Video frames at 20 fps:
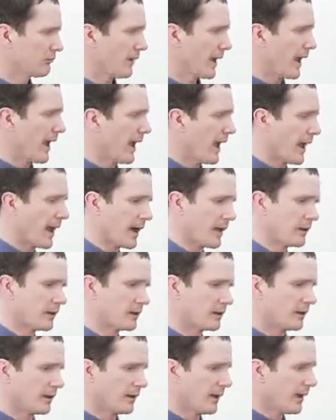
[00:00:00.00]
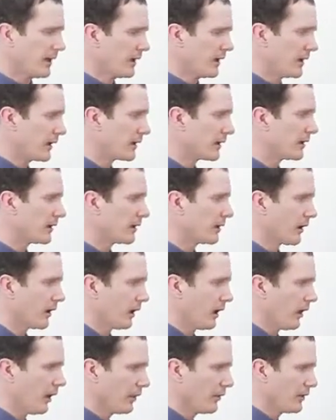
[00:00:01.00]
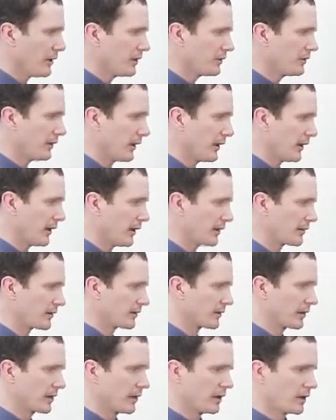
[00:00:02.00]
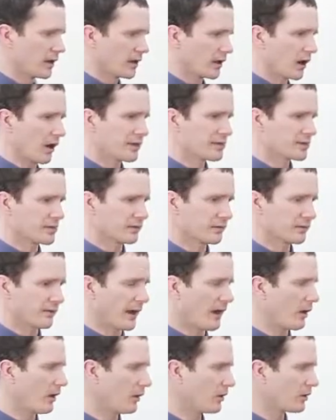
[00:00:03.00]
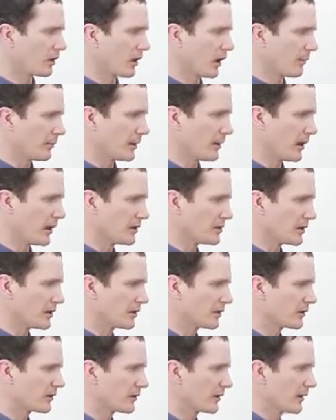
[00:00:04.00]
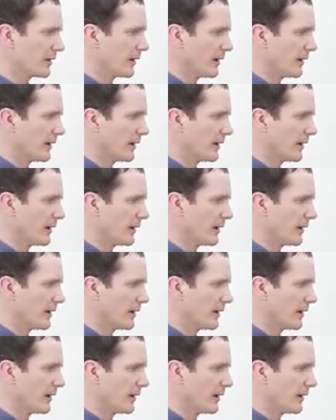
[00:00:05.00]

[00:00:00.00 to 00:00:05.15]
an, ig, all these various consonant vowel combinations.